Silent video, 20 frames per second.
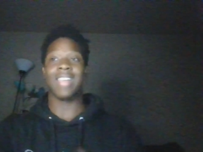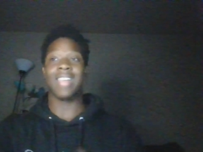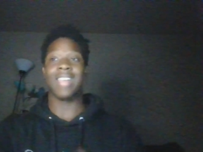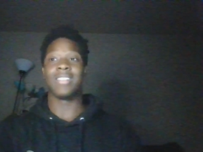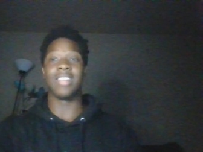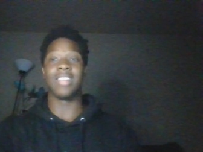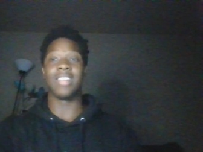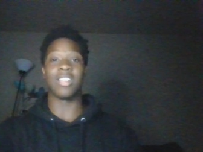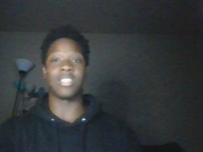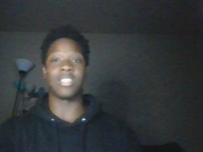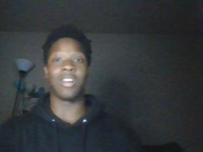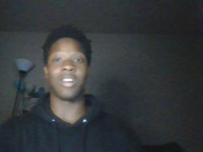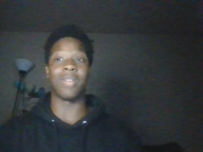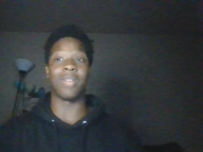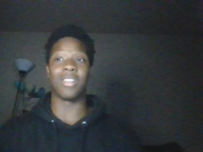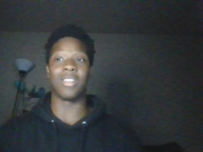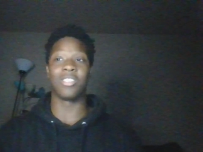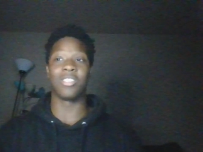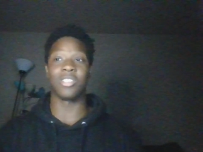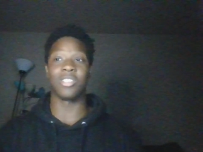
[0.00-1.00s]
Niggas talking
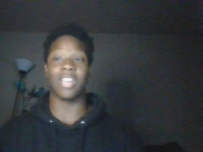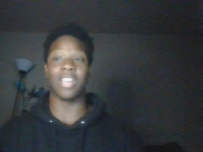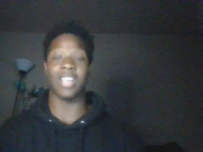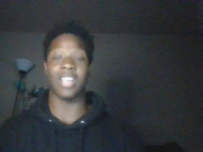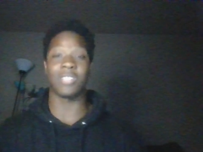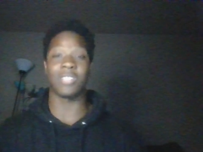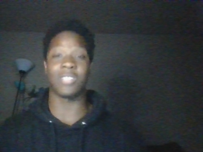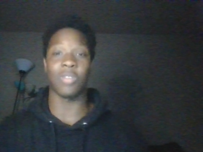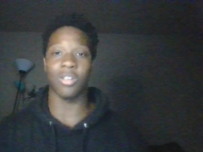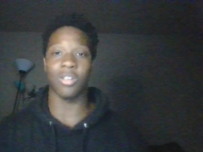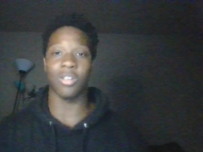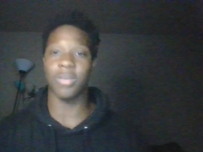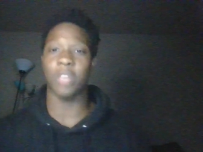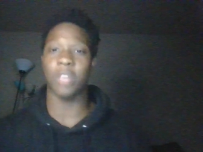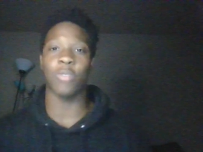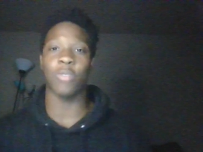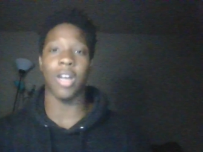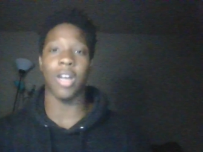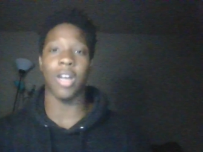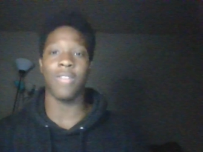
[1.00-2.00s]
about you let his
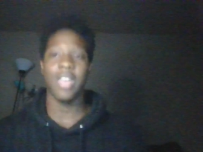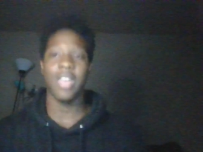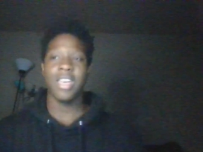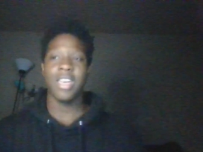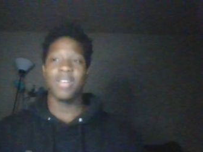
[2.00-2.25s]
last wife.